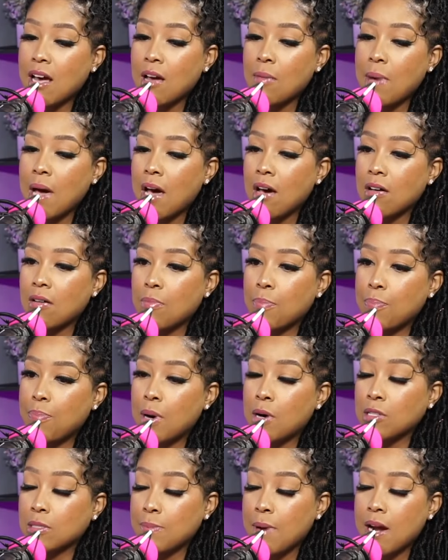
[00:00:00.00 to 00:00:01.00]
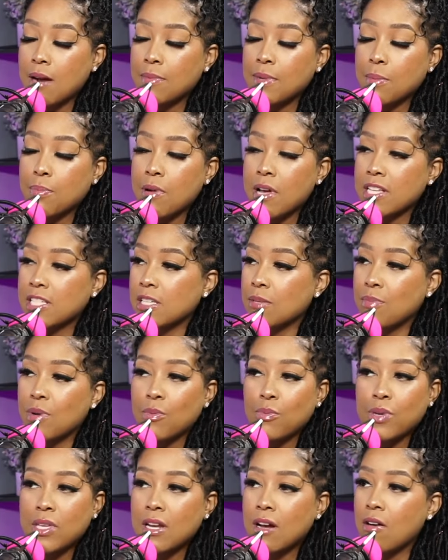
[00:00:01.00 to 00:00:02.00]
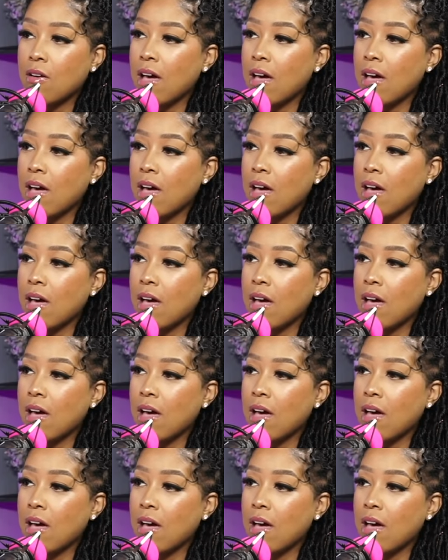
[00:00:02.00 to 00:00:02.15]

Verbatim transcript: about postpartum depression, but we don't